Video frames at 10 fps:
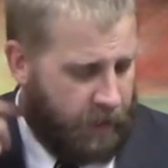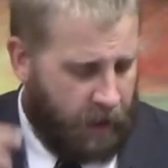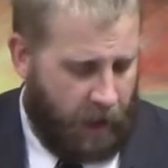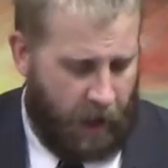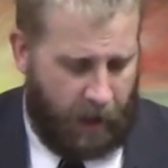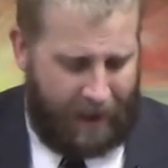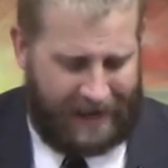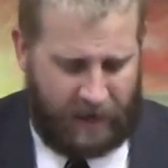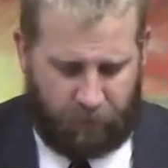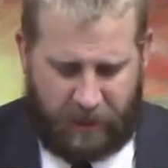um, I
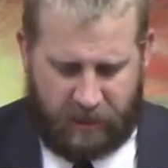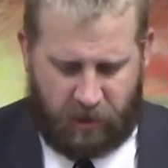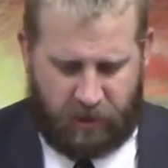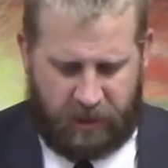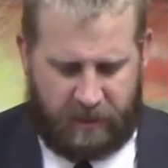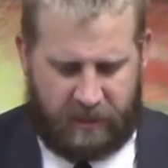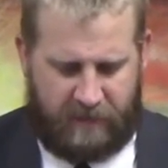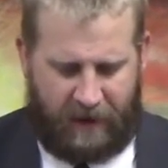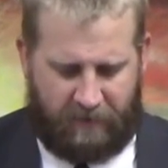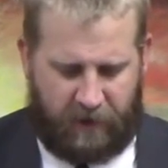didn't research it to see
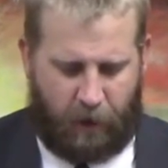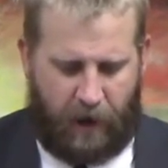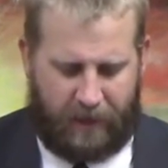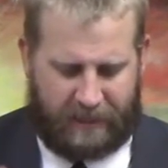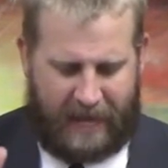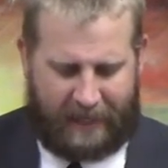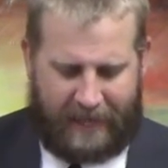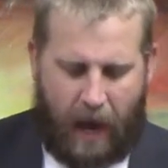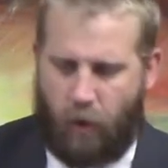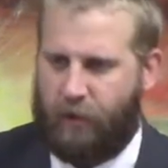if I could figure out exactly
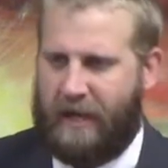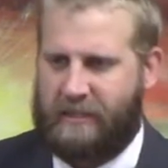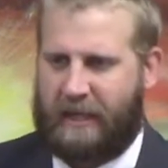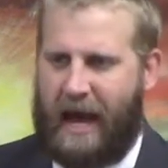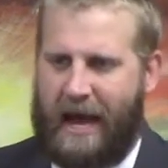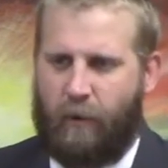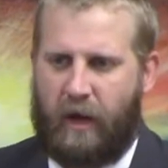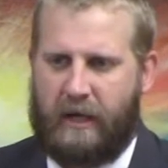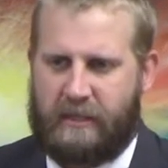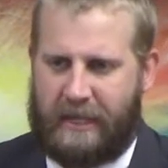how old Hezekiah
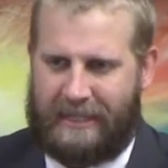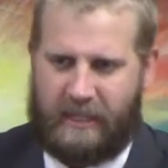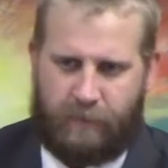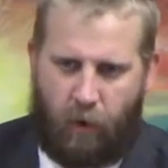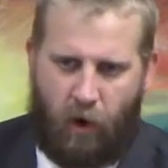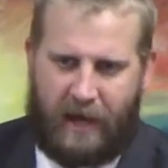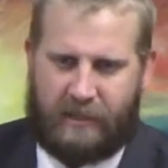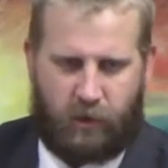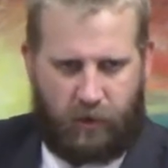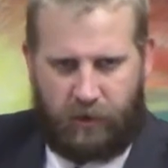was at this
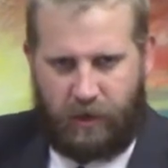point or,